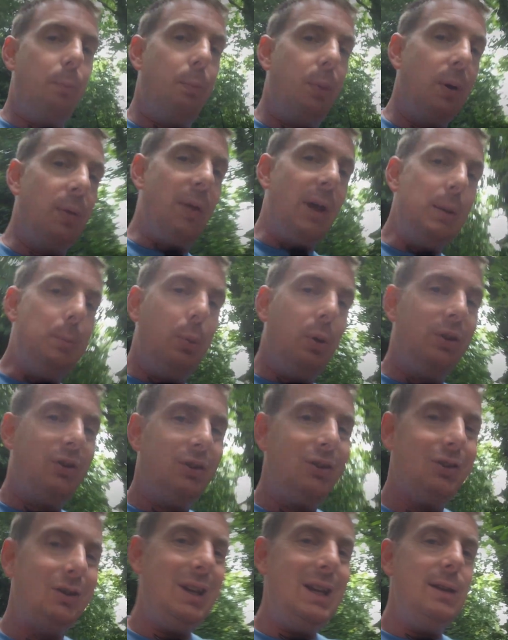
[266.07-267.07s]
but they
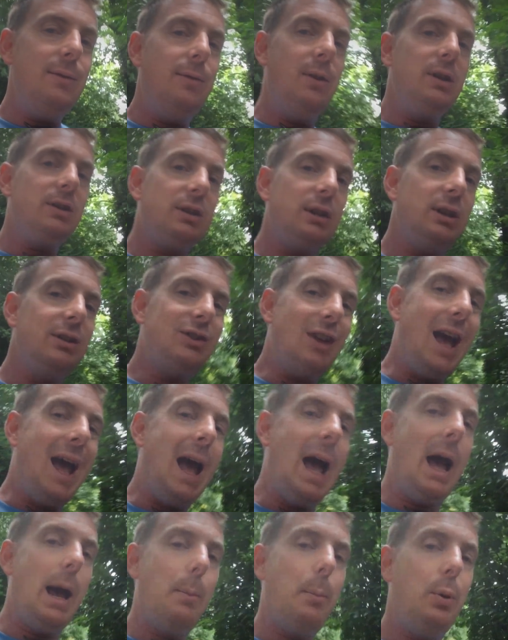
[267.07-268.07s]
perceive it as
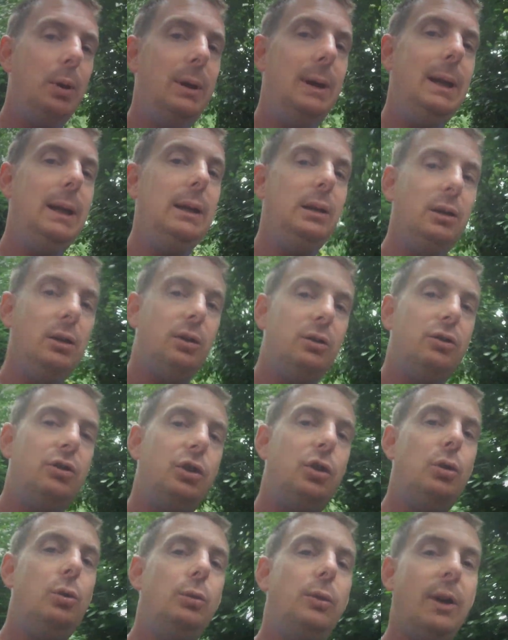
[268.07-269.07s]
happening
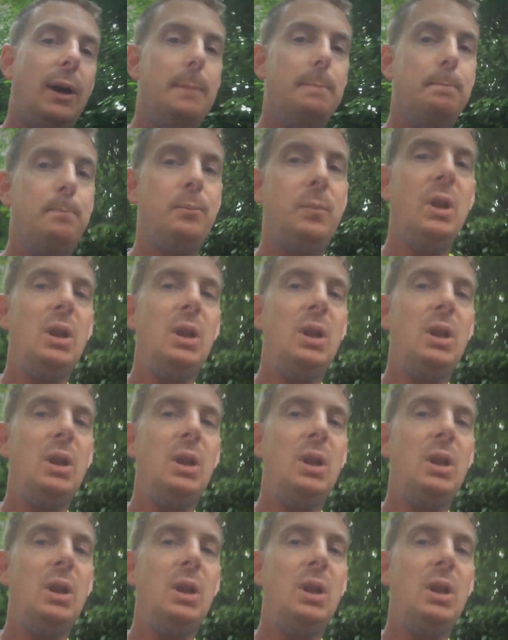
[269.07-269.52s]
to them.